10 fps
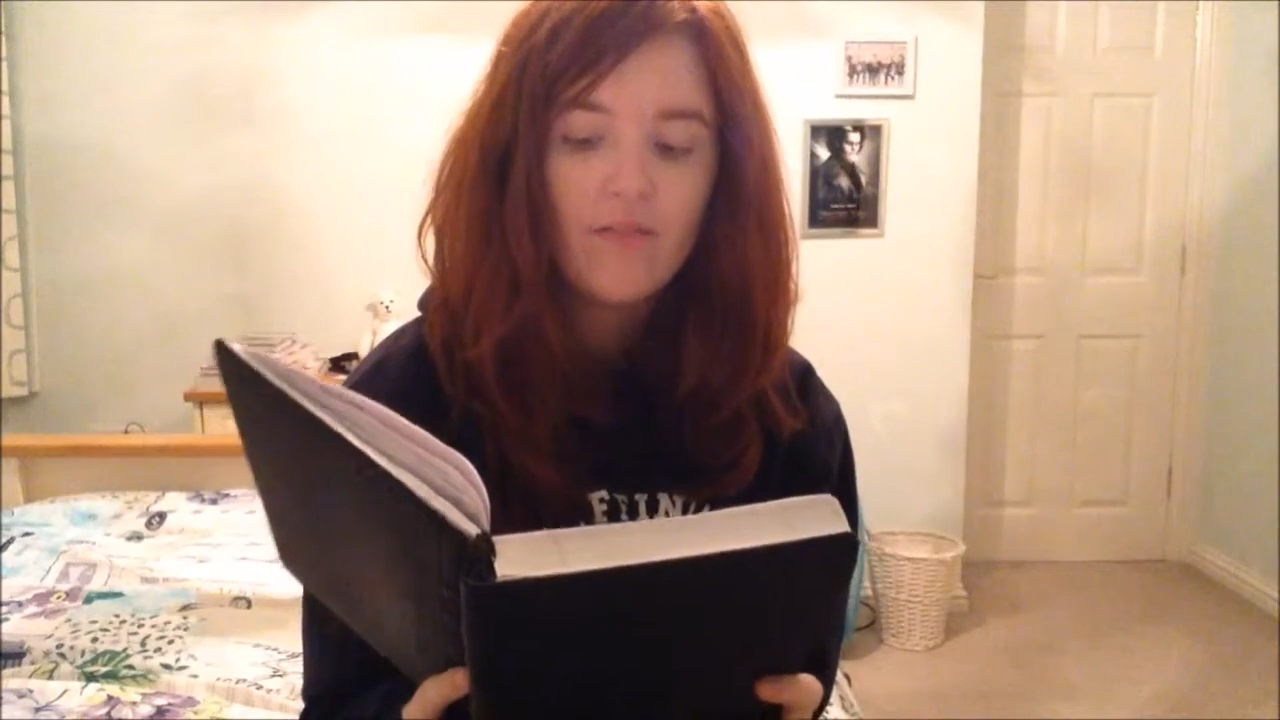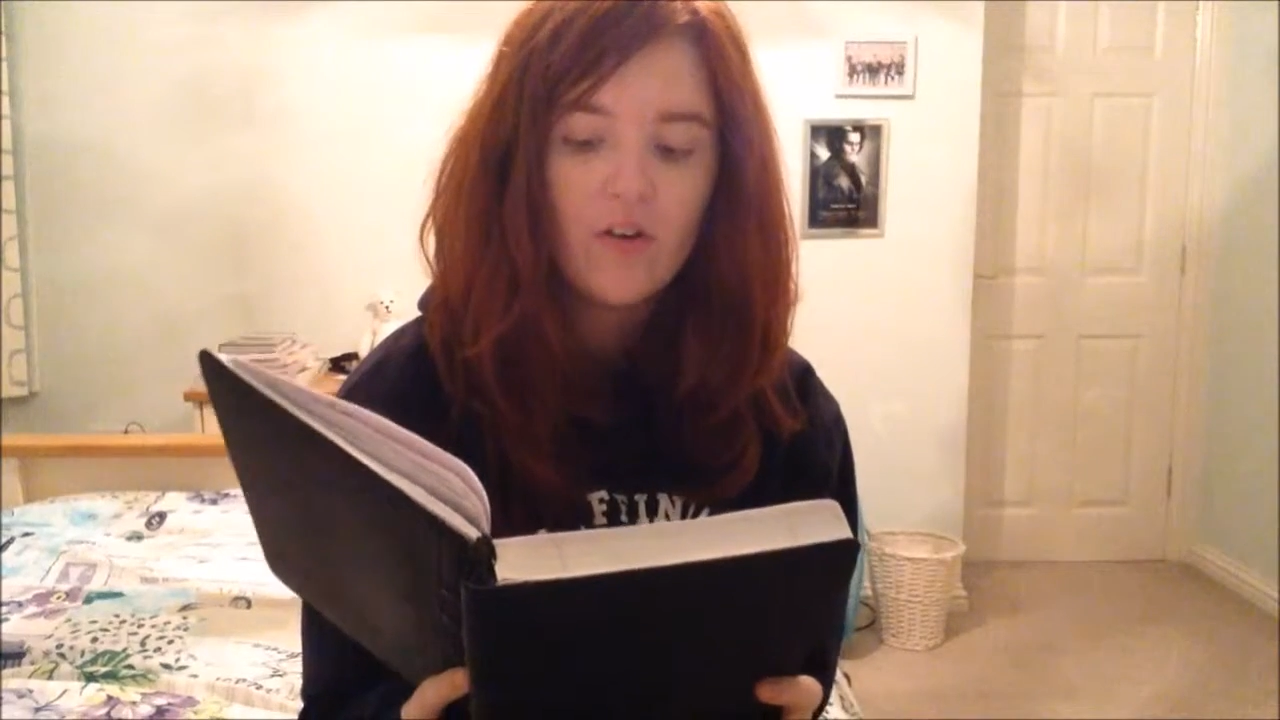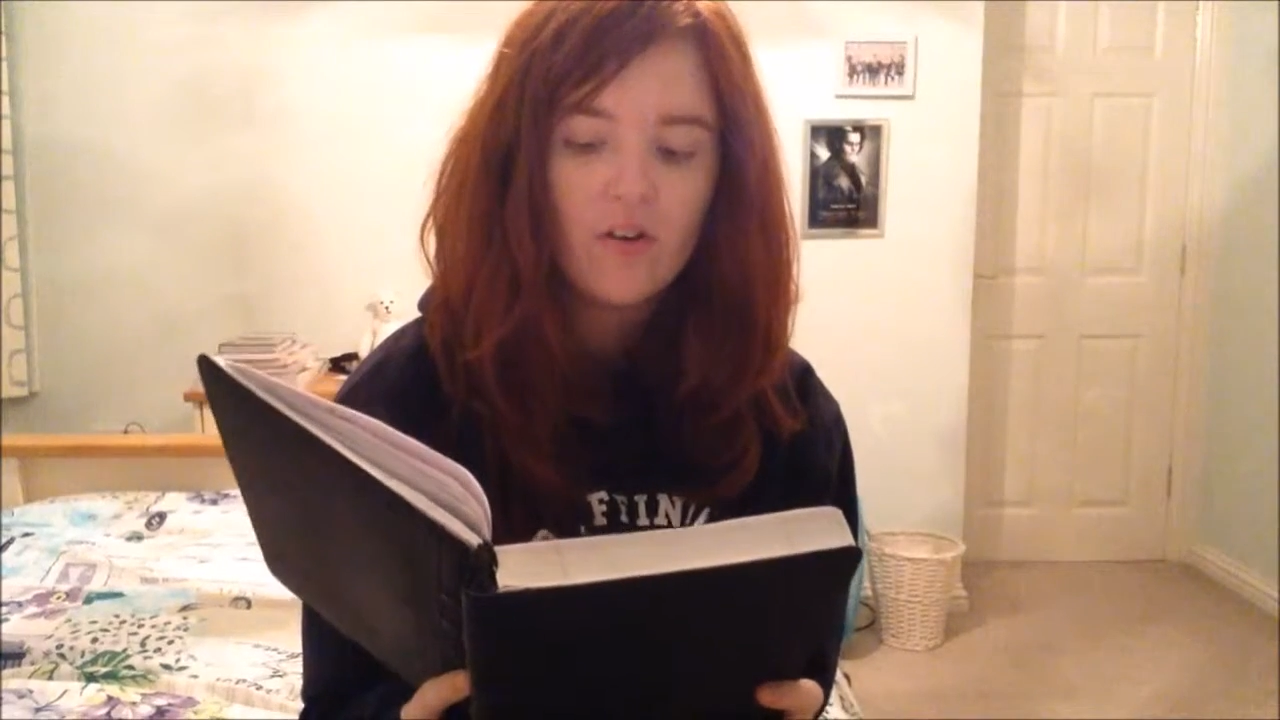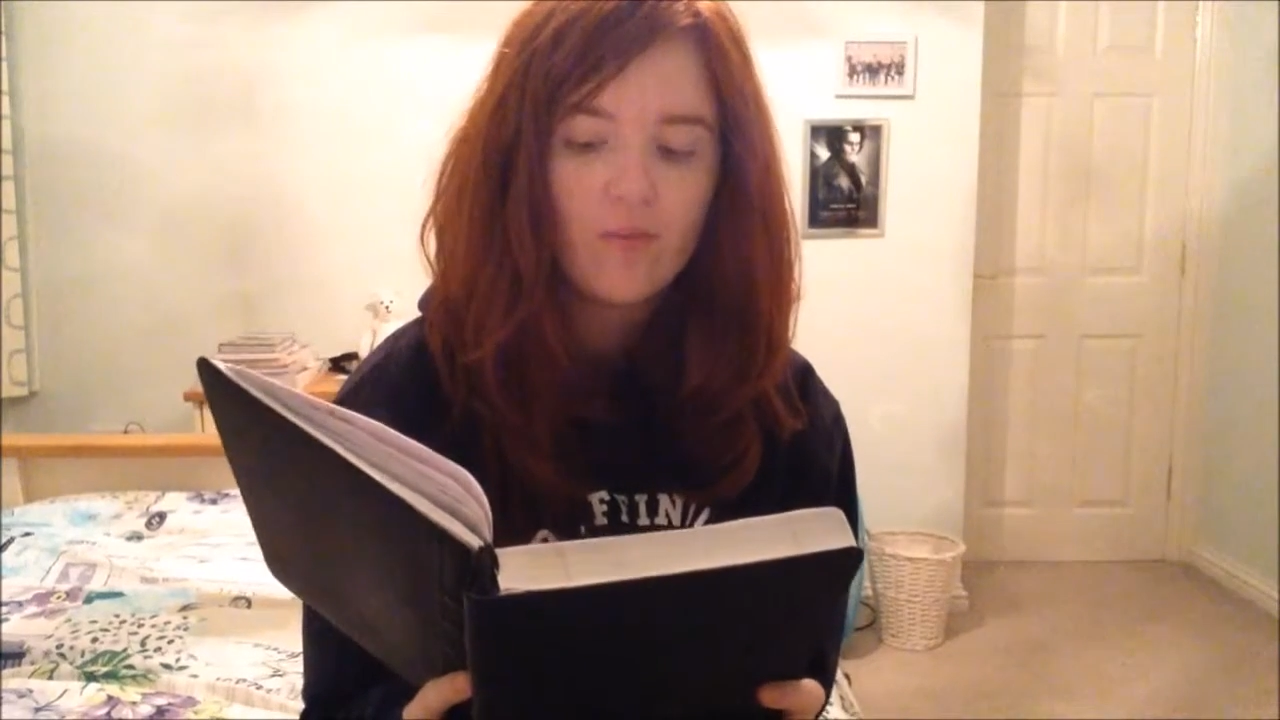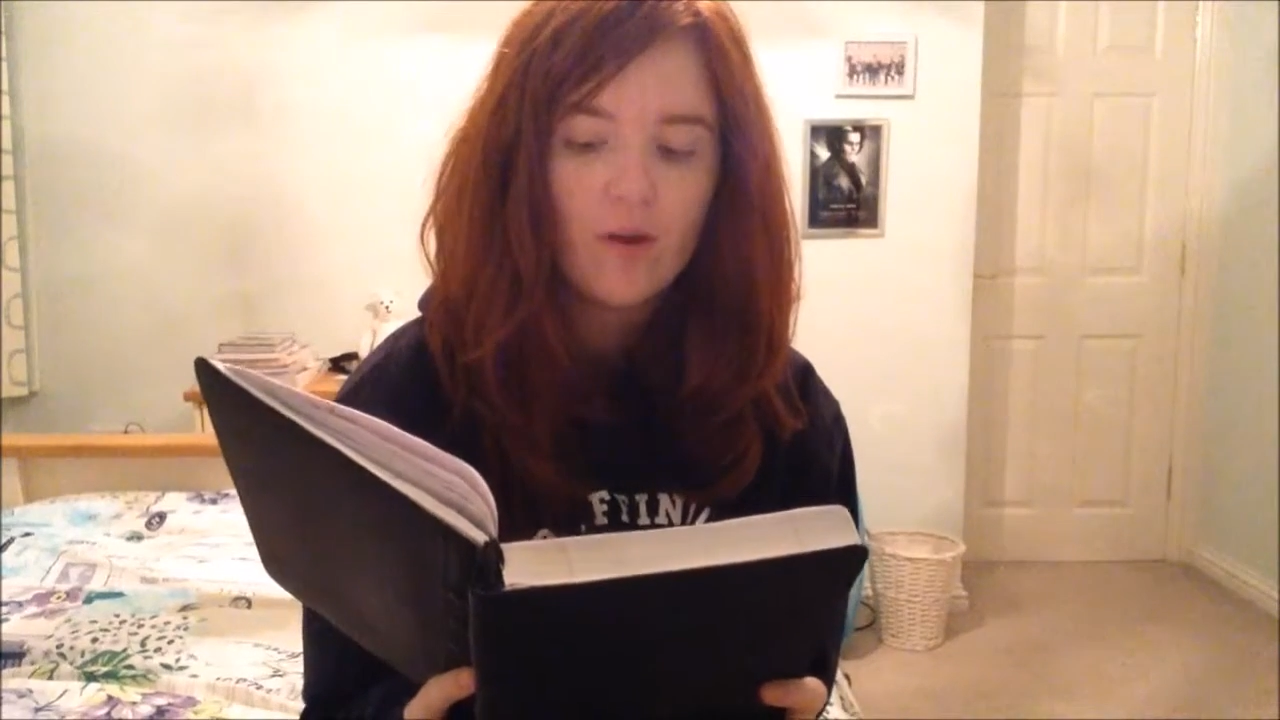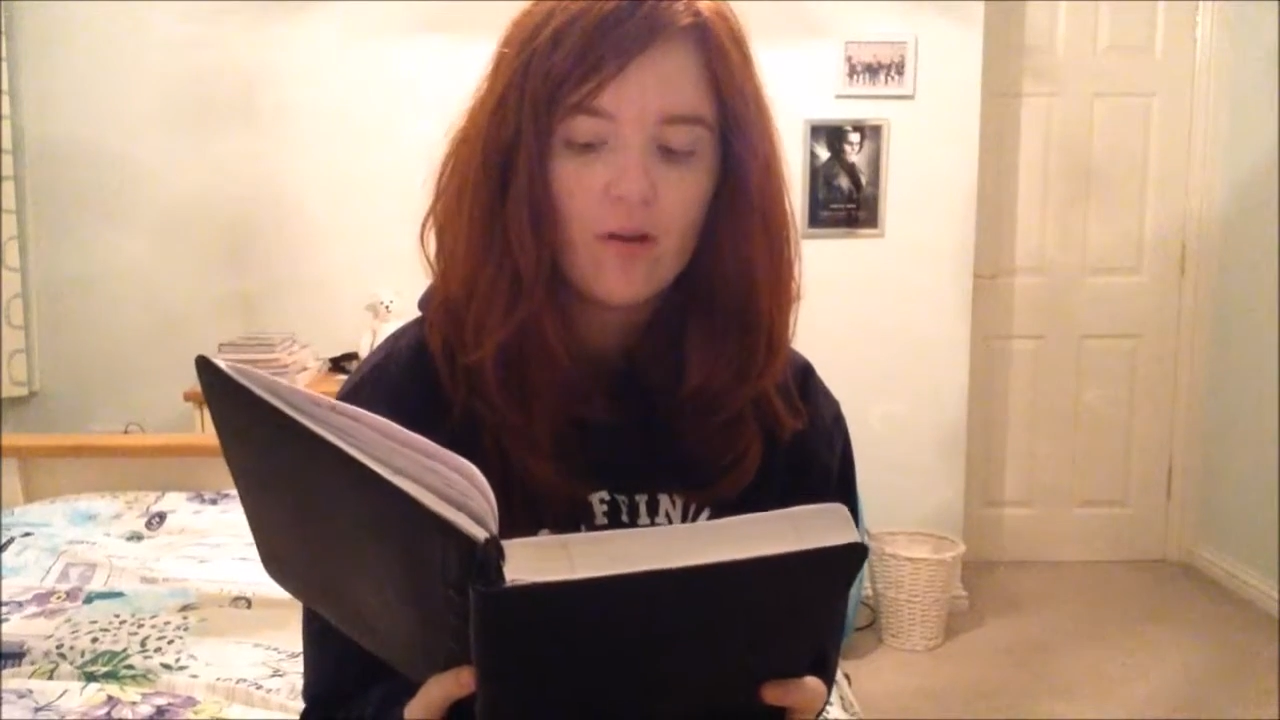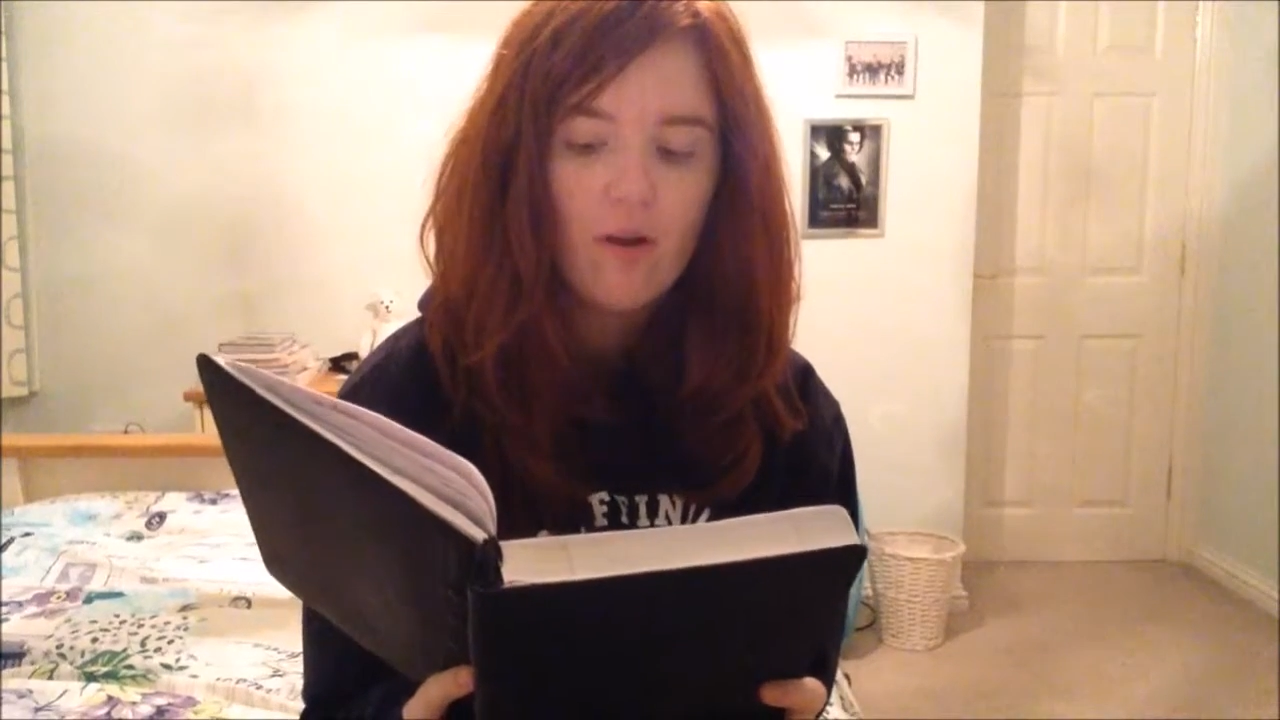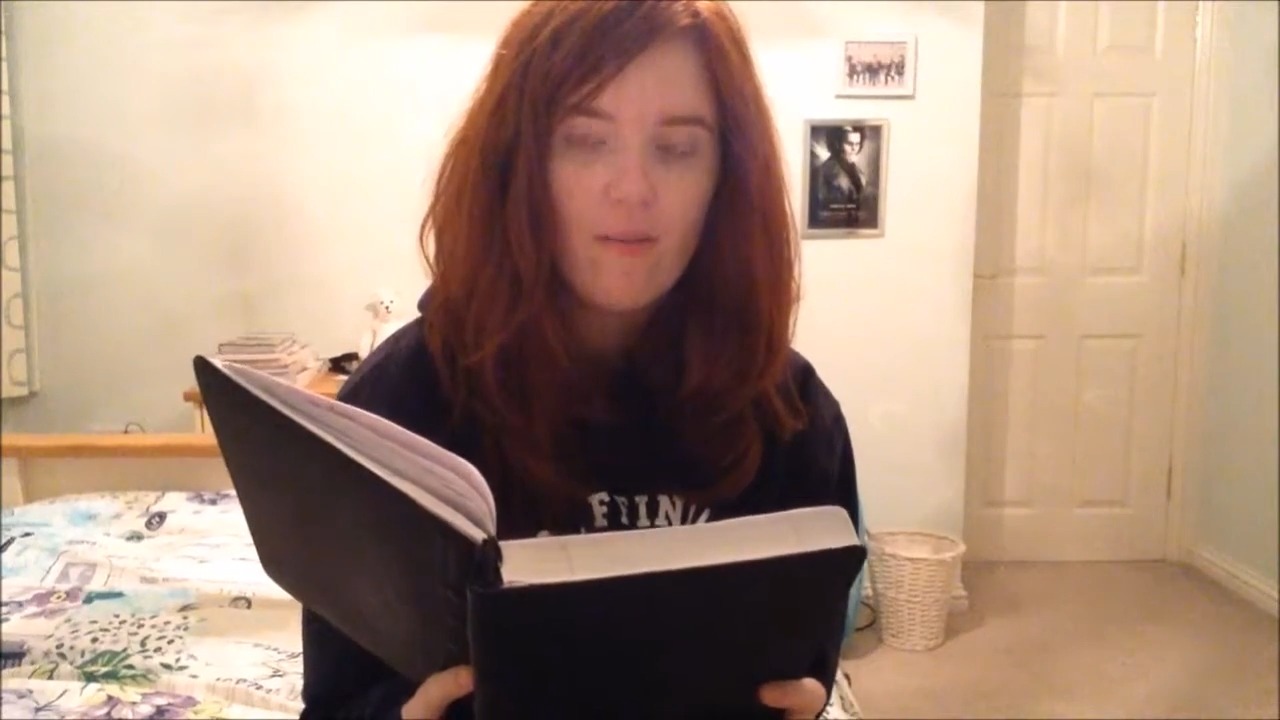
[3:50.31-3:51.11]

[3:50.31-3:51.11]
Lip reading: foxbarrow